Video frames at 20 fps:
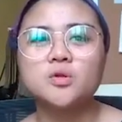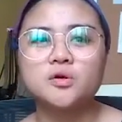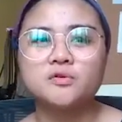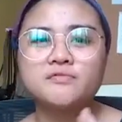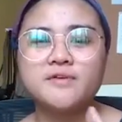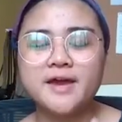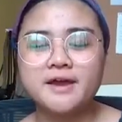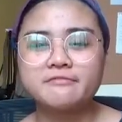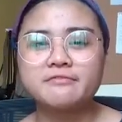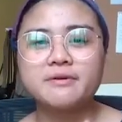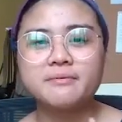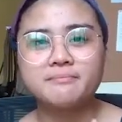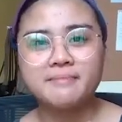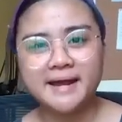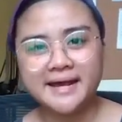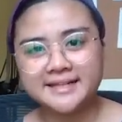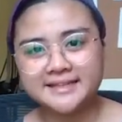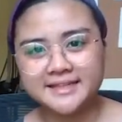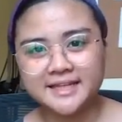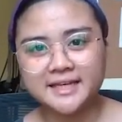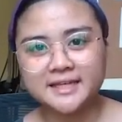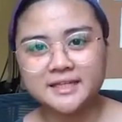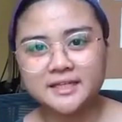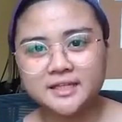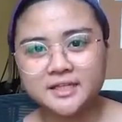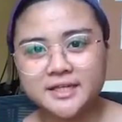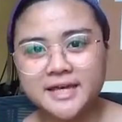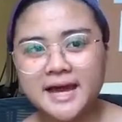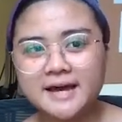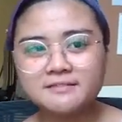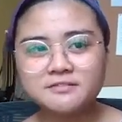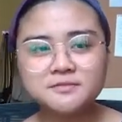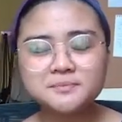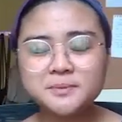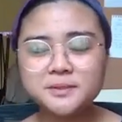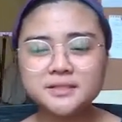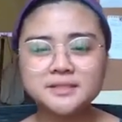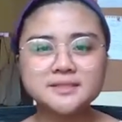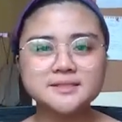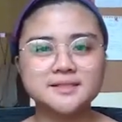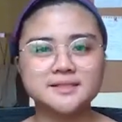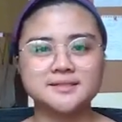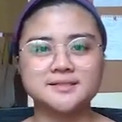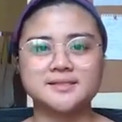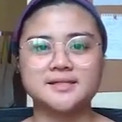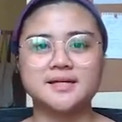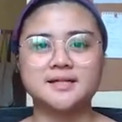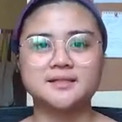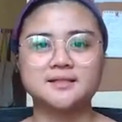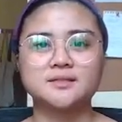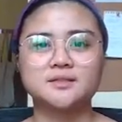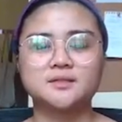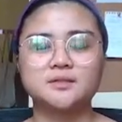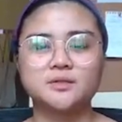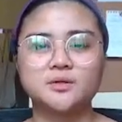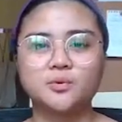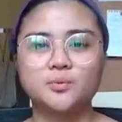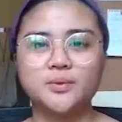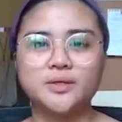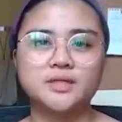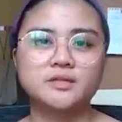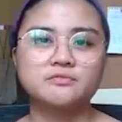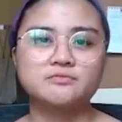of every branding. You have to be consistent with the